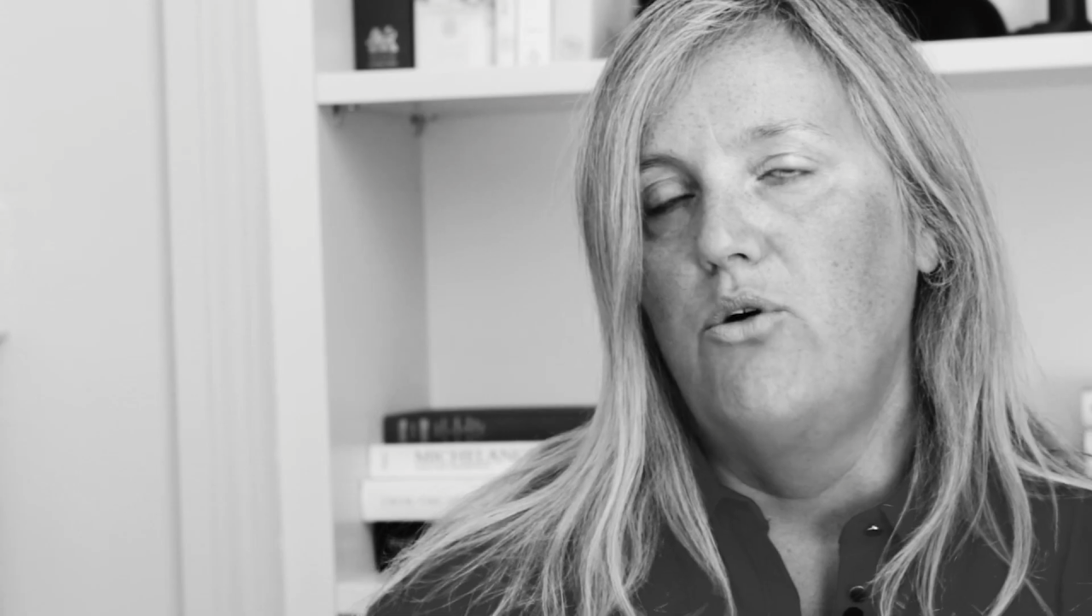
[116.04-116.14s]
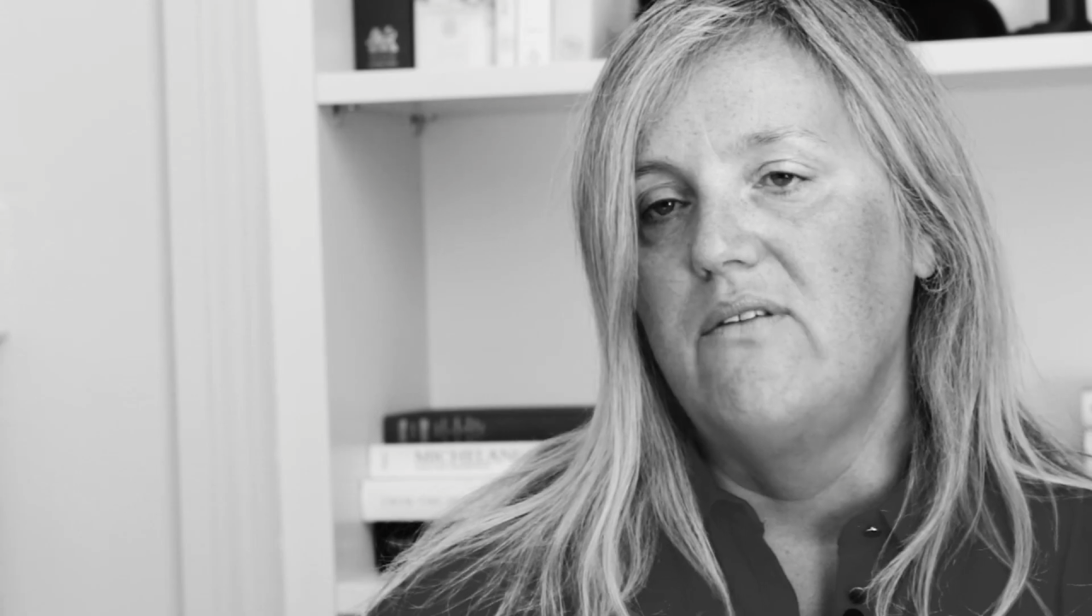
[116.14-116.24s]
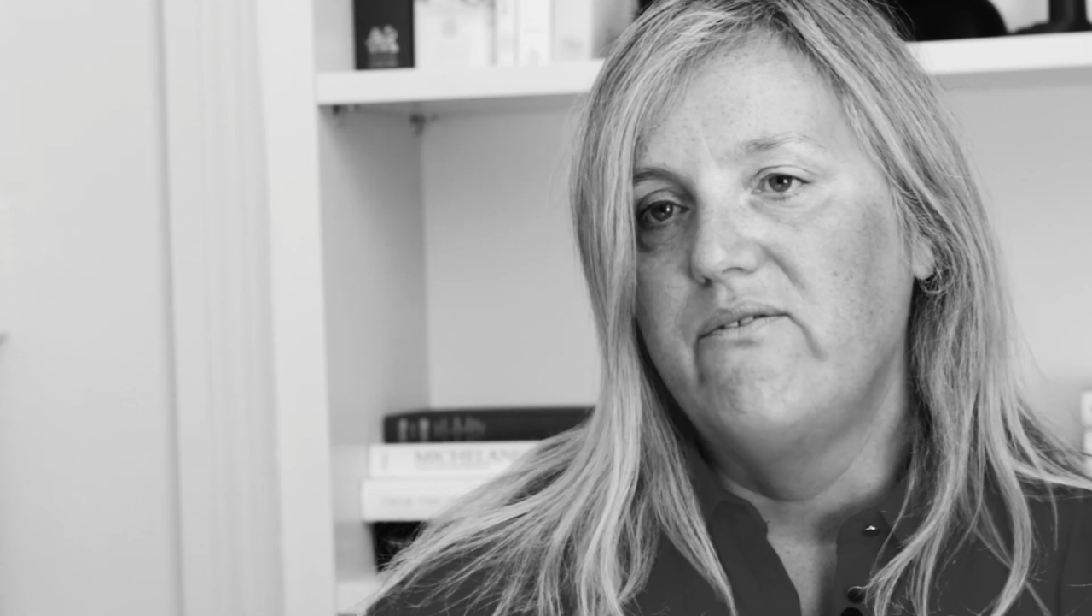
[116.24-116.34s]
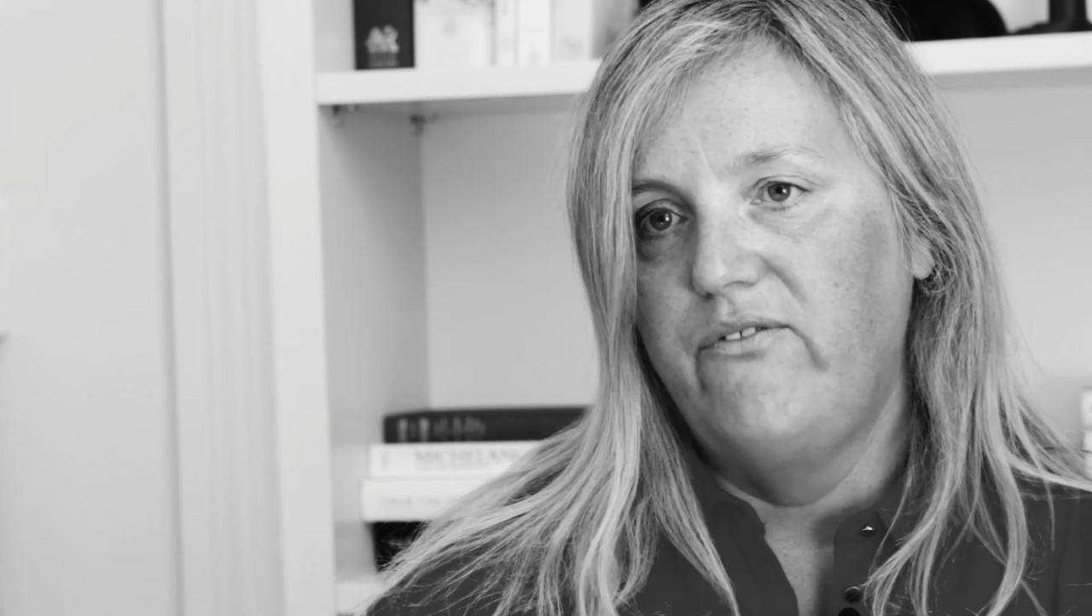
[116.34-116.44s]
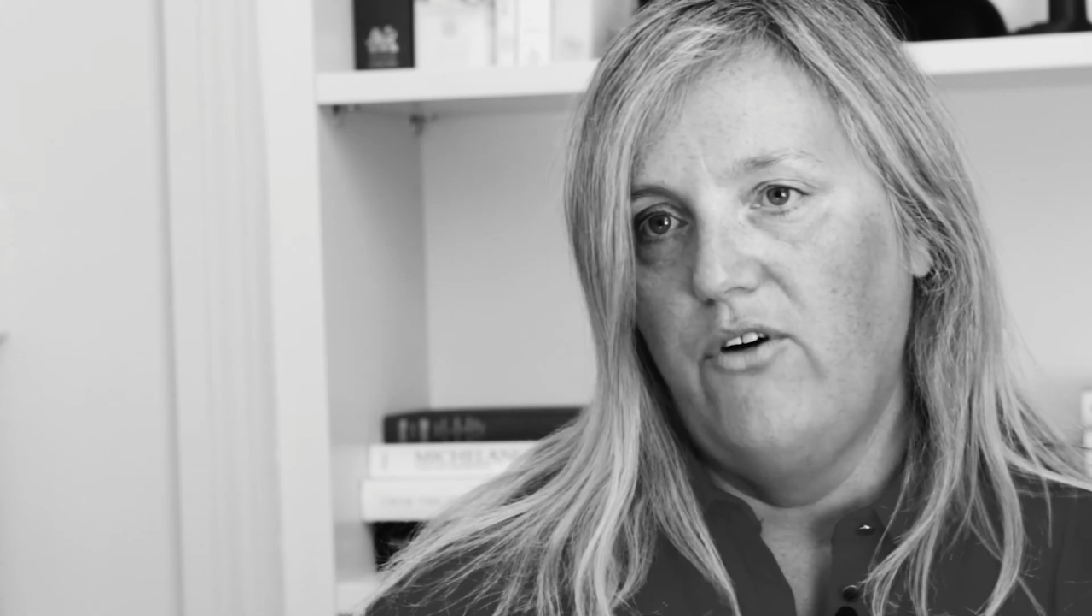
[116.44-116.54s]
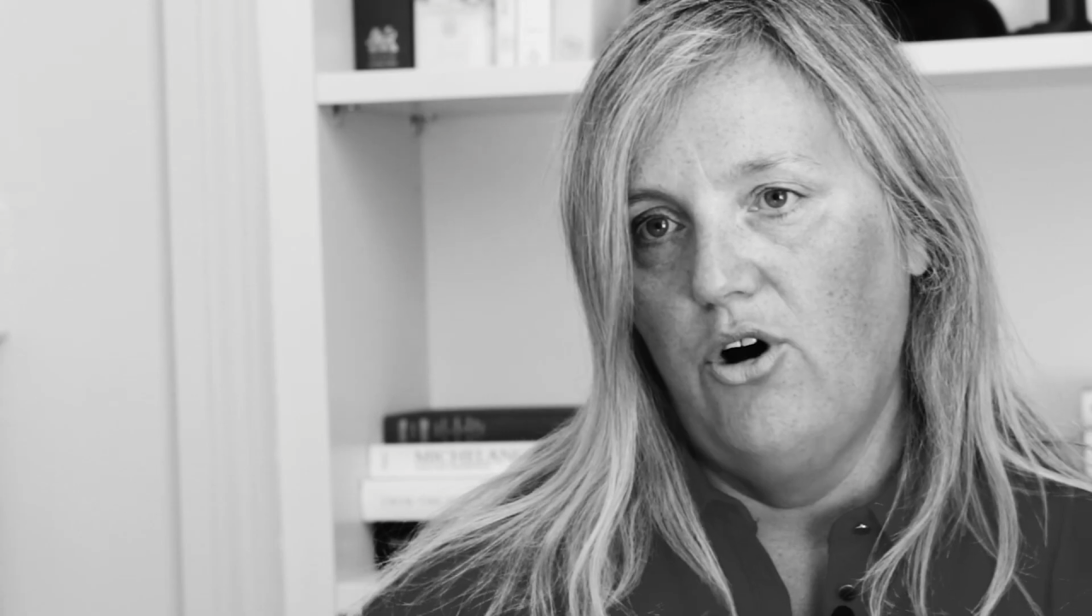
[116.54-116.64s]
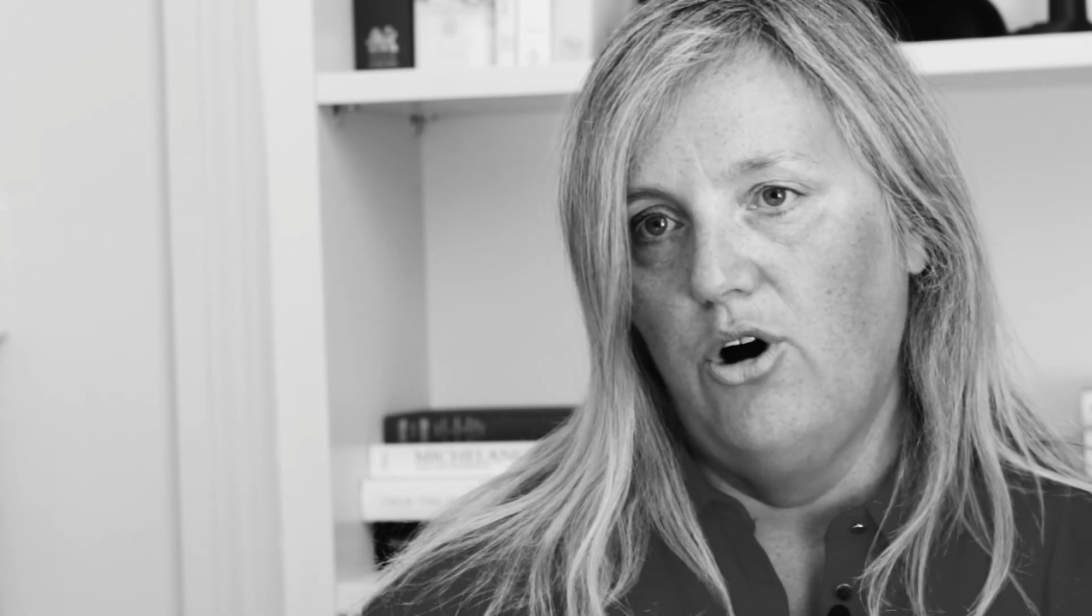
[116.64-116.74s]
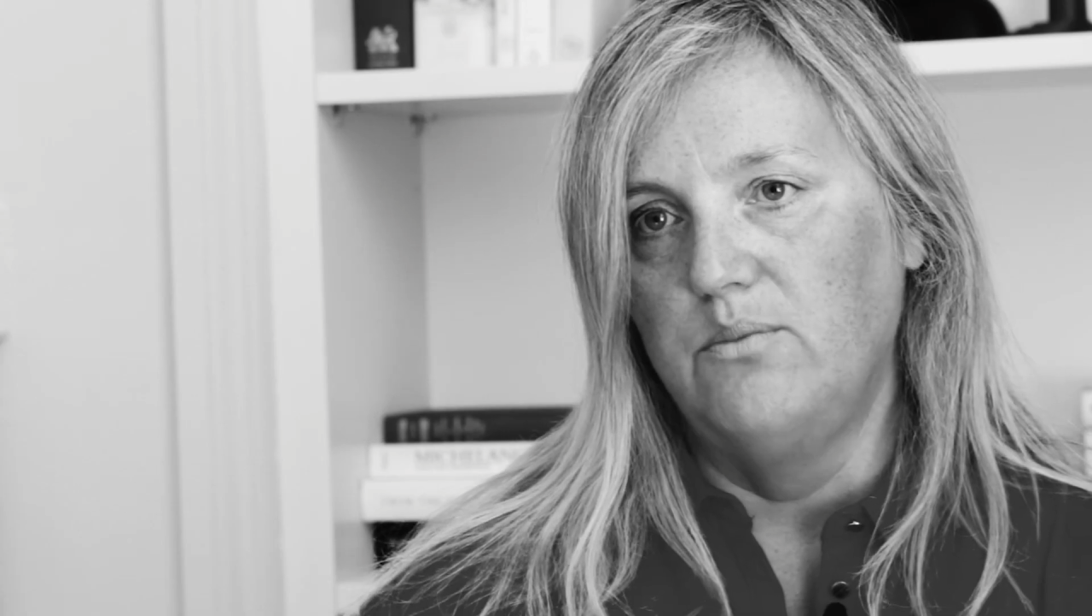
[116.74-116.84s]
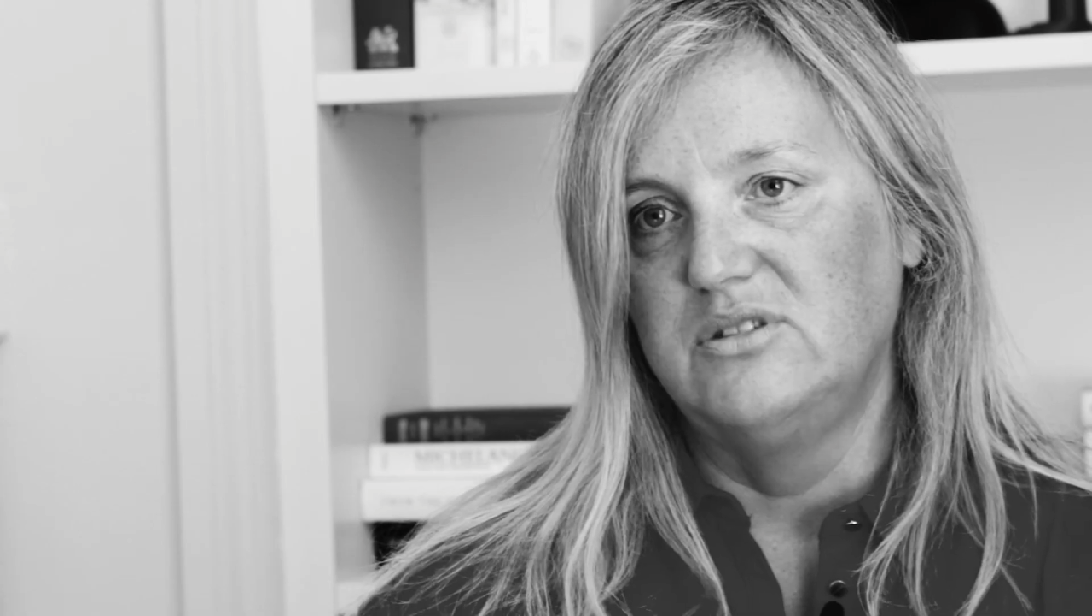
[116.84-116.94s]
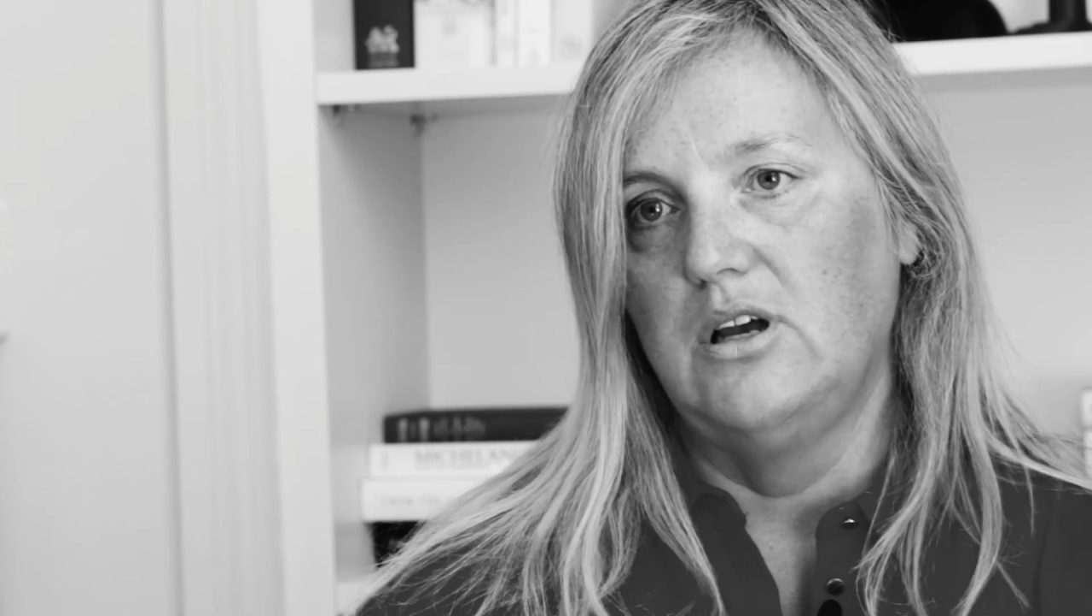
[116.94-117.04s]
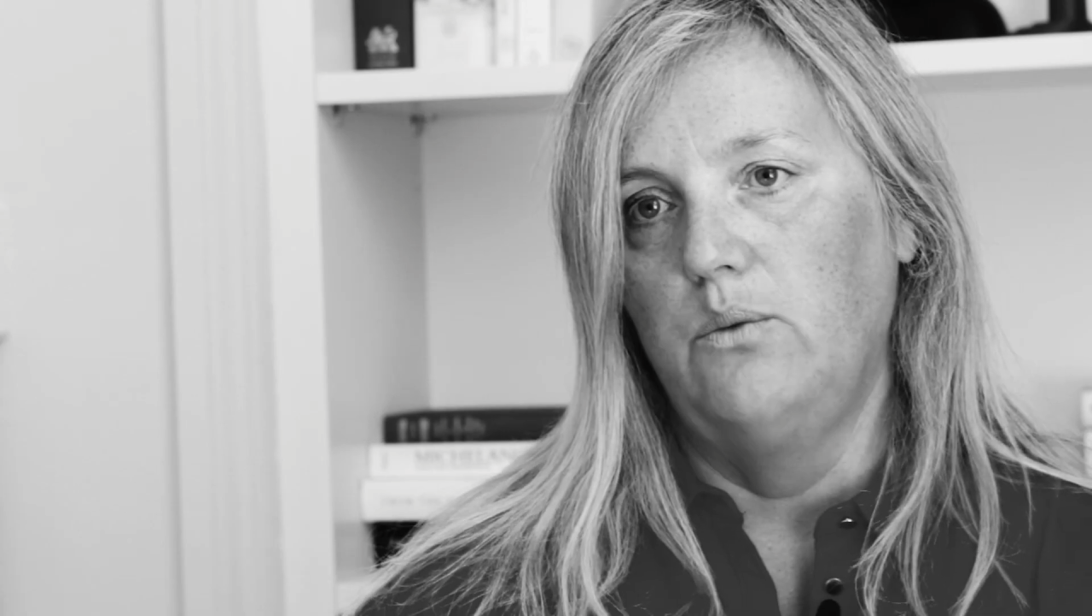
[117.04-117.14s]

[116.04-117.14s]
we're informed